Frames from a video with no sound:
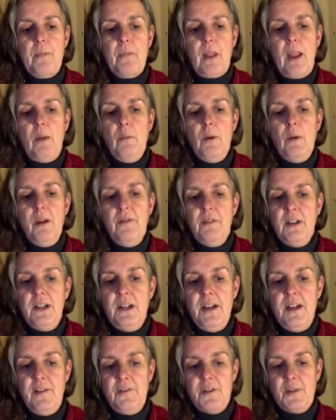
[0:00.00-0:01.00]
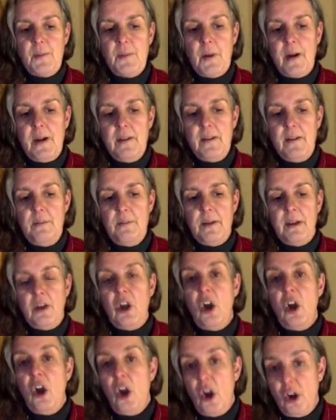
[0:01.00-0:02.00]
And we've lived by them
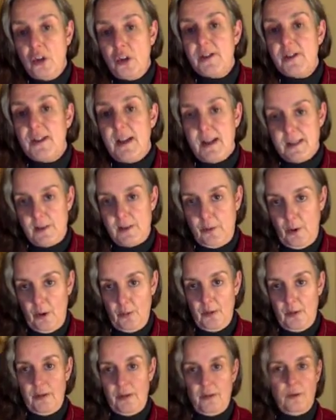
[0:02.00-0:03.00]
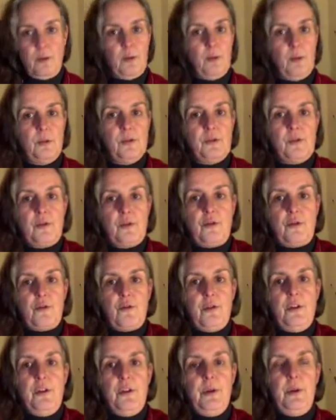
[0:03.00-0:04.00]
because that's what we thought was
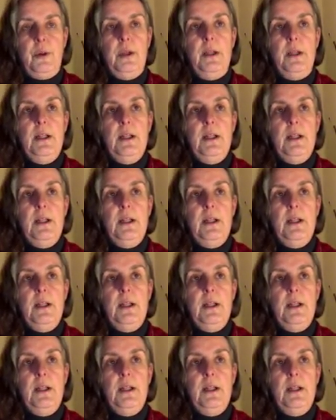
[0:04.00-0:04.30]
true.